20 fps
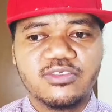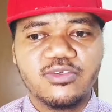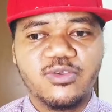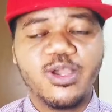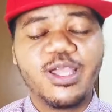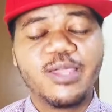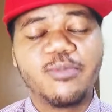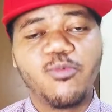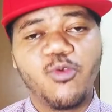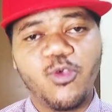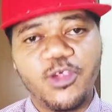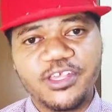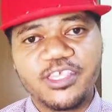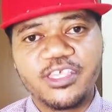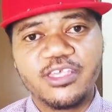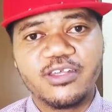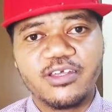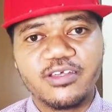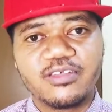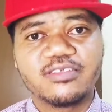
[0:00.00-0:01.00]
I'm
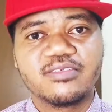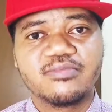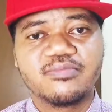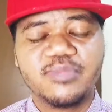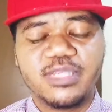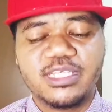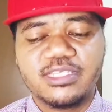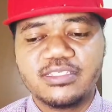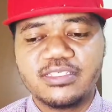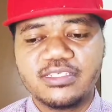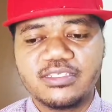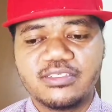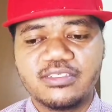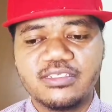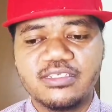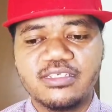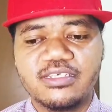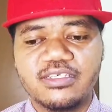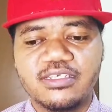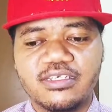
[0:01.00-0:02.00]
working on,
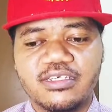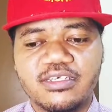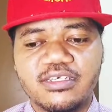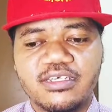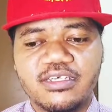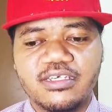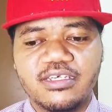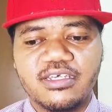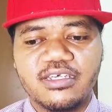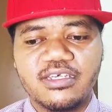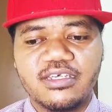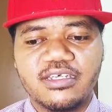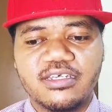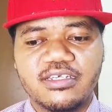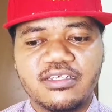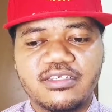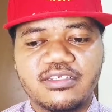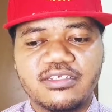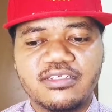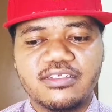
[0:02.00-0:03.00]
basically,
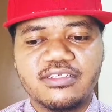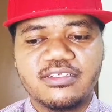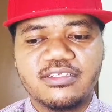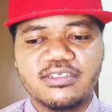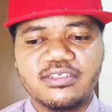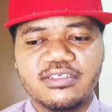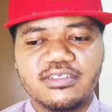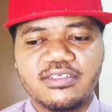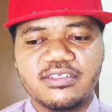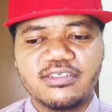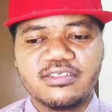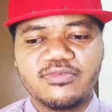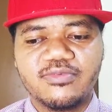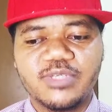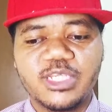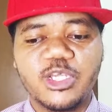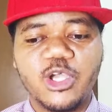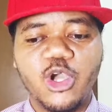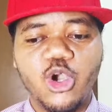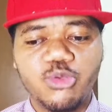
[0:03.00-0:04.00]
and
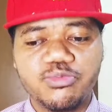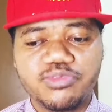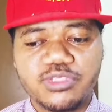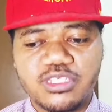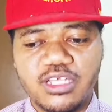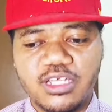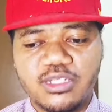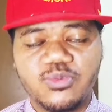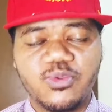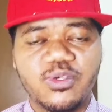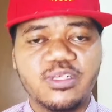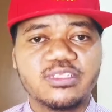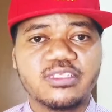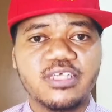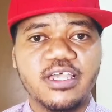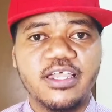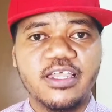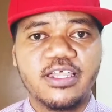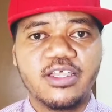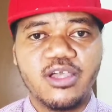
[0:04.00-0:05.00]
with hopes that once
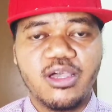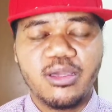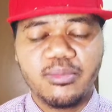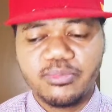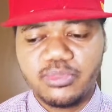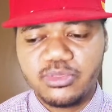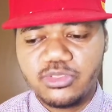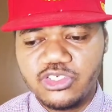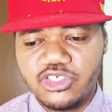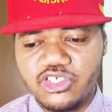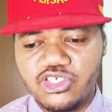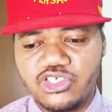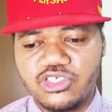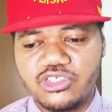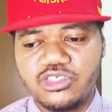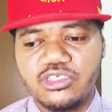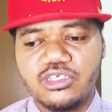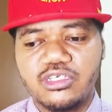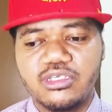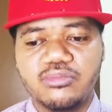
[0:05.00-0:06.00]
I
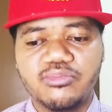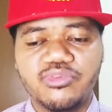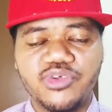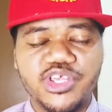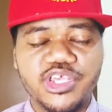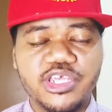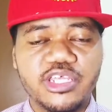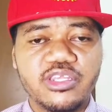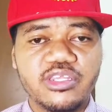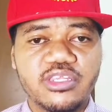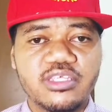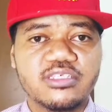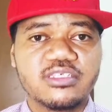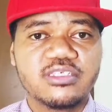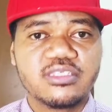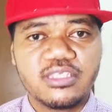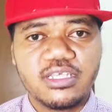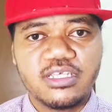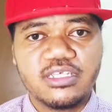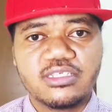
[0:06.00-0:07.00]
accomplish bringing
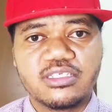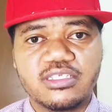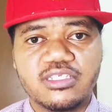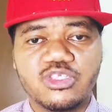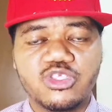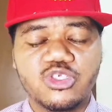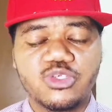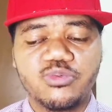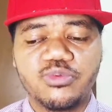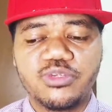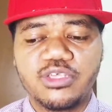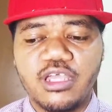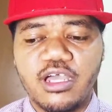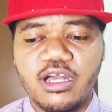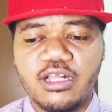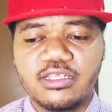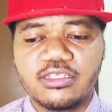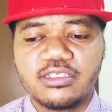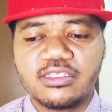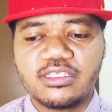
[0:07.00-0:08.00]
these things into
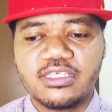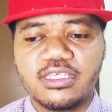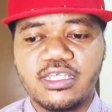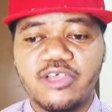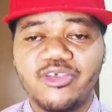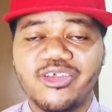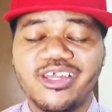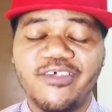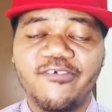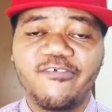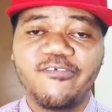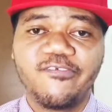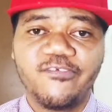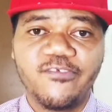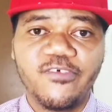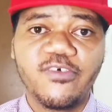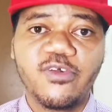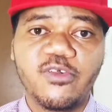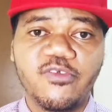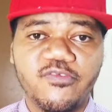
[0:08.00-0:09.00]
reality, I would have
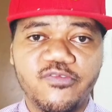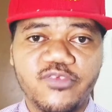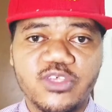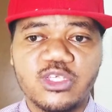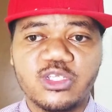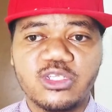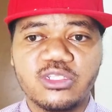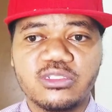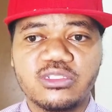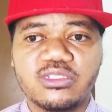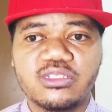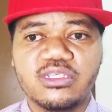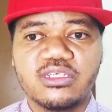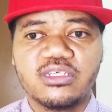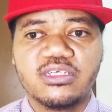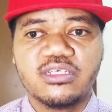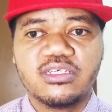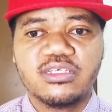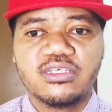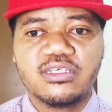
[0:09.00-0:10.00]
fulfilled,
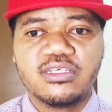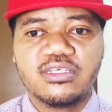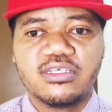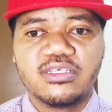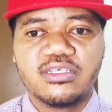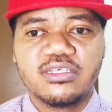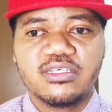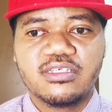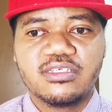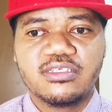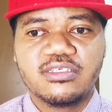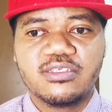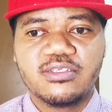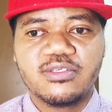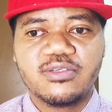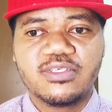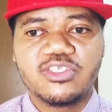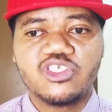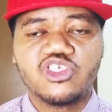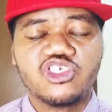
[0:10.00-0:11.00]

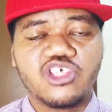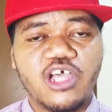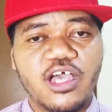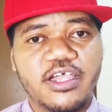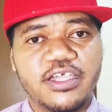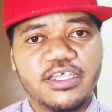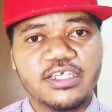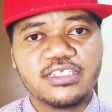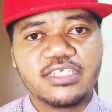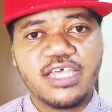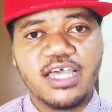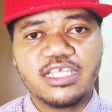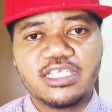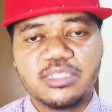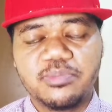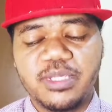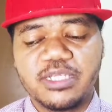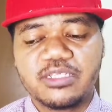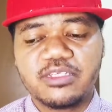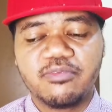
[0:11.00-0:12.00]
a giant
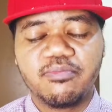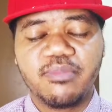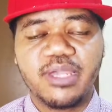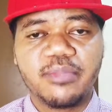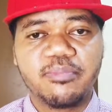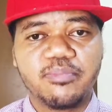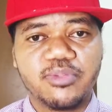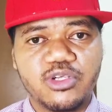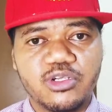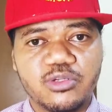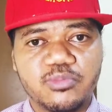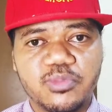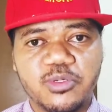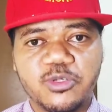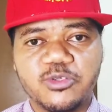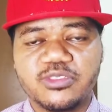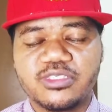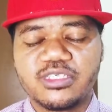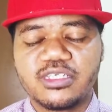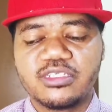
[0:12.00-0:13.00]
aspect of my
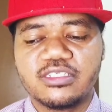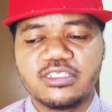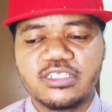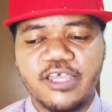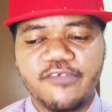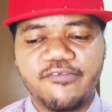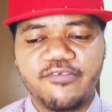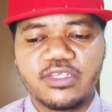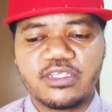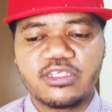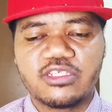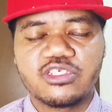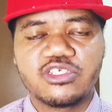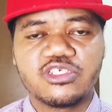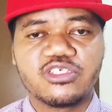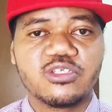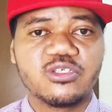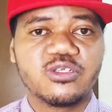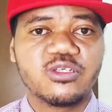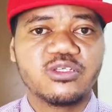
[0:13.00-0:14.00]
purpose and
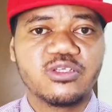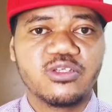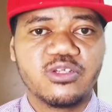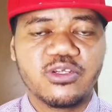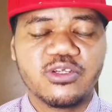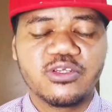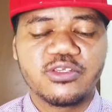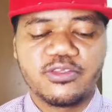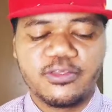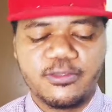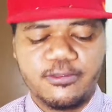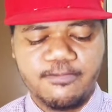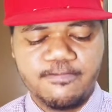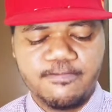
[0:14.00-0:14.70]
definition on Earth.